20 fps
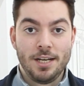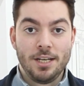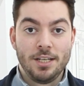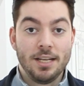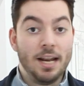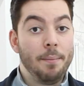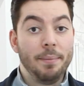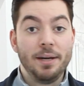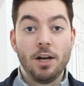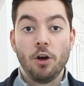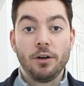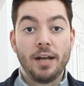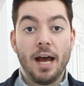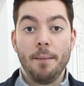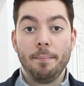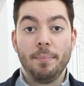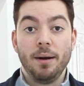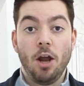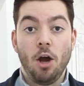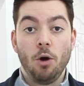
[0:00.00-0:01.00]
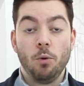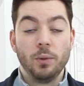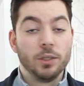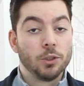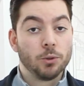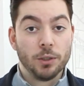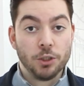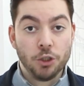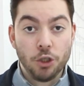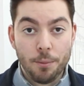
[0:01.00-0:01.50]
Let me know down below
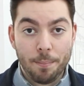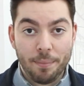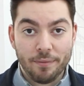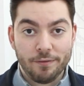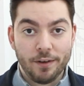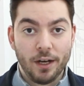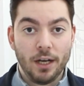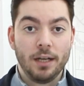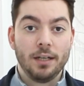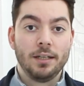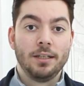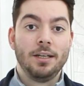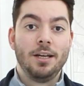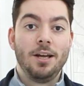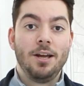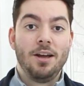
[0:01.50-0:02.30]
which one you prefer,